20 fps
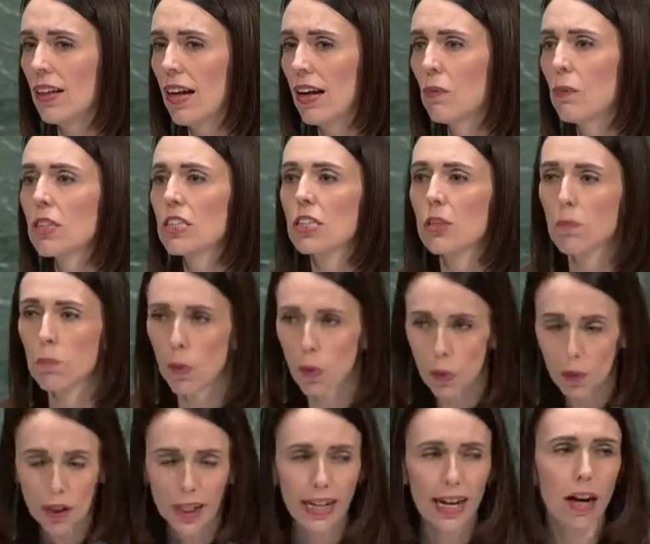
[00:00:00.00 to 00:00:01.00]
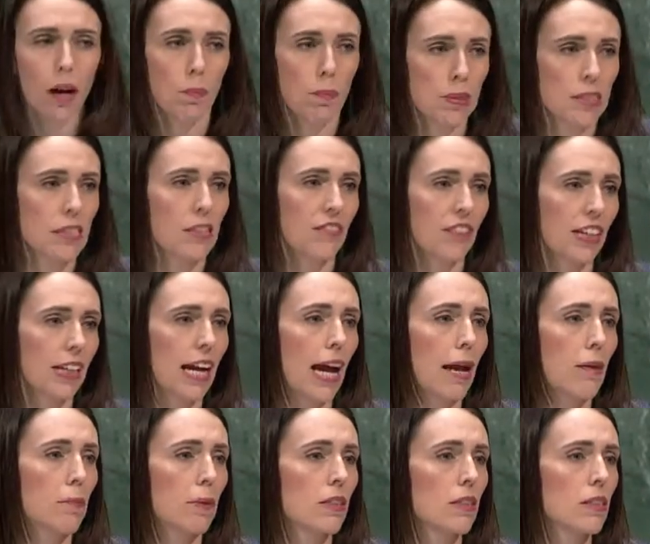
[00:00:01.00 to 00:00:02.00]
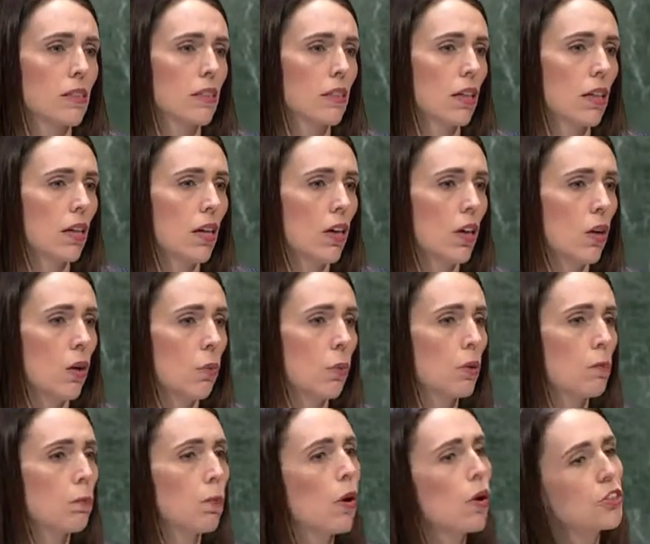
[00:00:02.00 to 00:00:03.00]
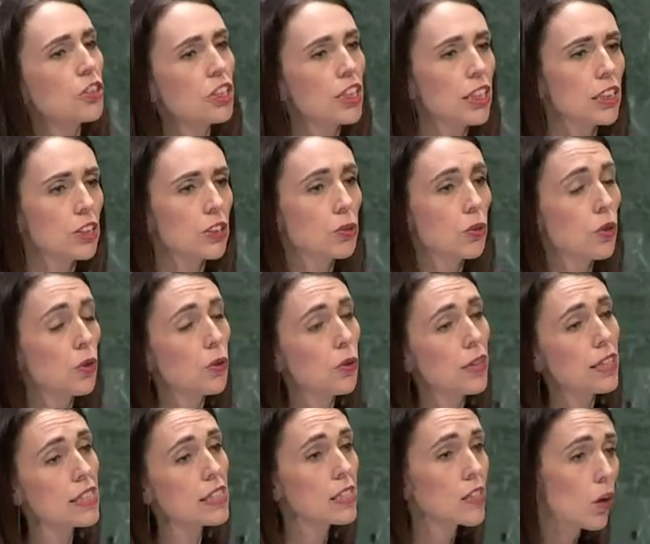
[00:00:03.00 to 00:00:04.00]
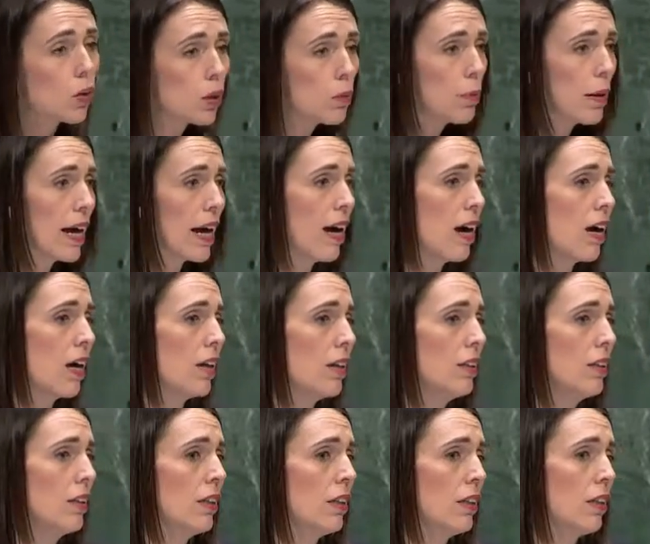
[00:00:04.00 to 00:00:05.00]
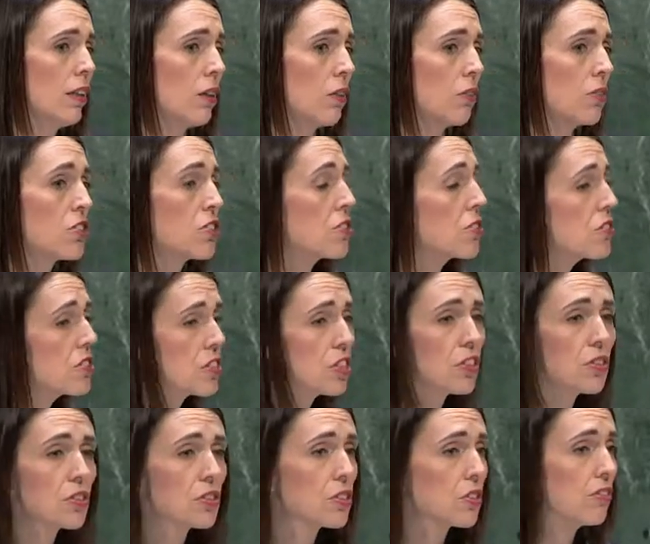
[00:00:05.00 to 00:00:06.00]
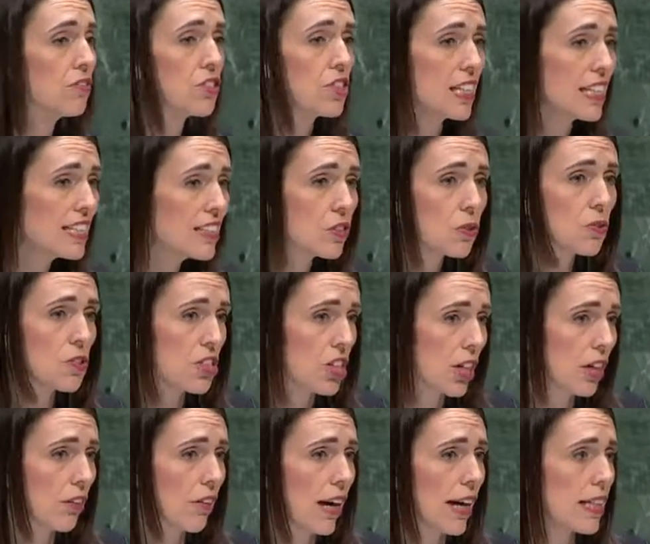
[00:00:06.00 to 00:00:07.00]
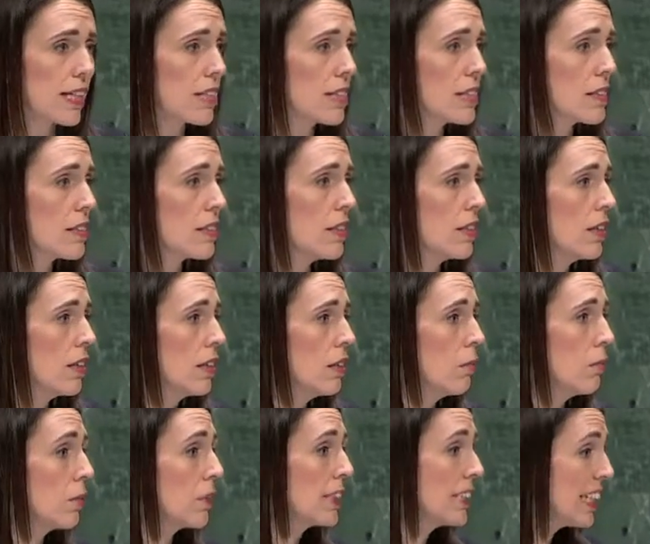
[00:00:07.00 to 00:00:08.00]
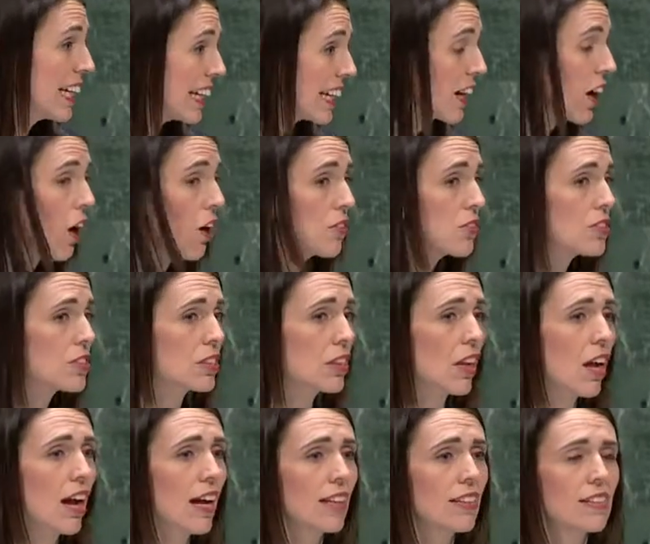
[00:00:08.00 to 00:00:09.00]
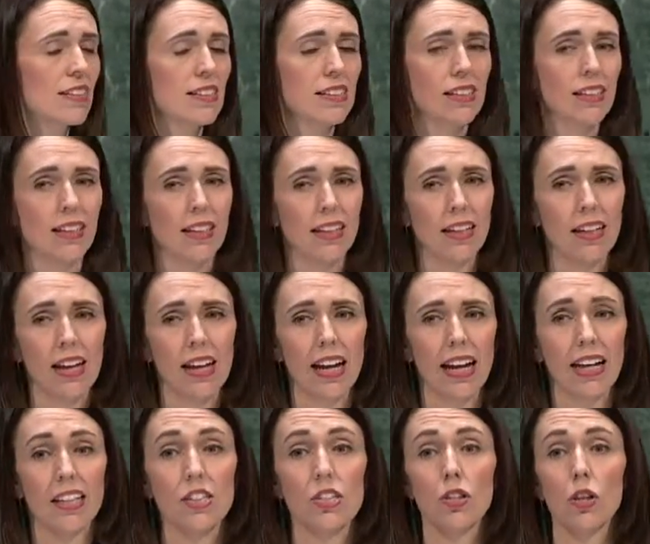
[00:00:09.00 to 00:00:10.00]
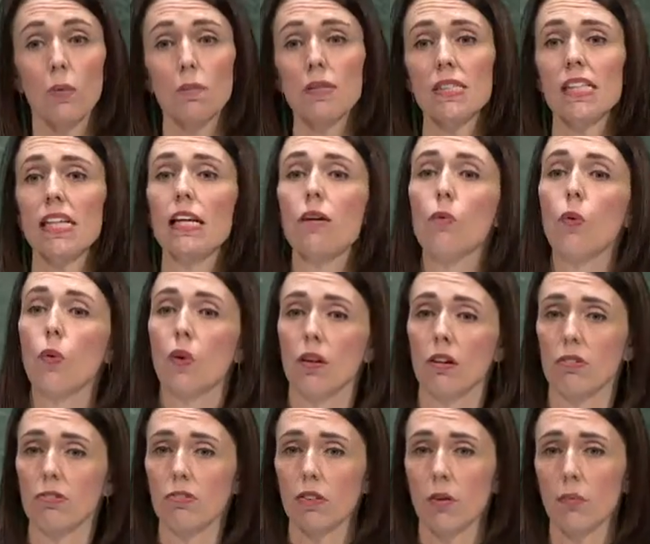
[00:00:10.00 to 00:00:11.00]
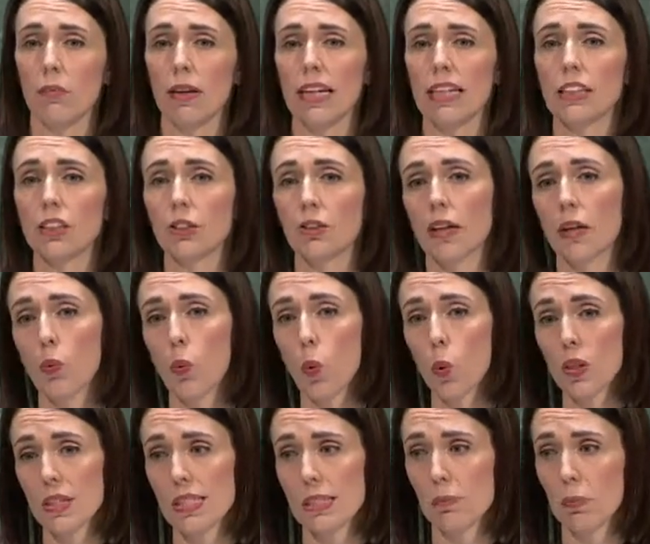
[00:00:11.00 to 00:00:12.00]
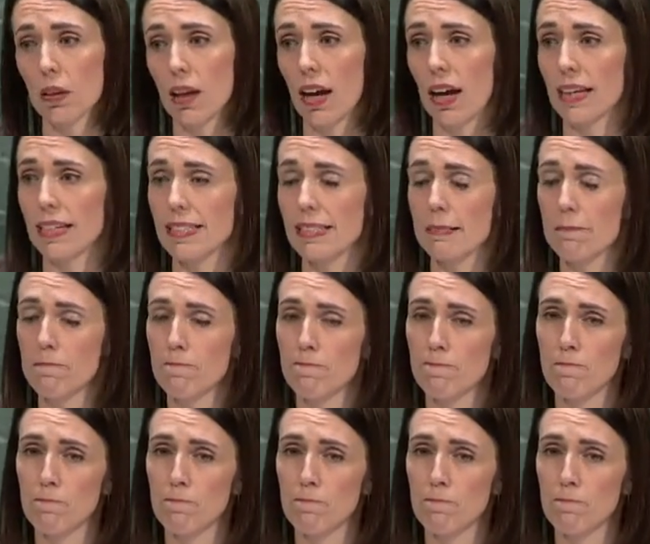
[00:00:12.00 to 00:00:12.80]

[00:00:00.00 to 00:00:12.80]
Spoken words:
And we're supporting our Pacific neighbors with projects to increase solar power, reduce the use of diesel generators, protect coastlines, and stop seawater from entering water supplies.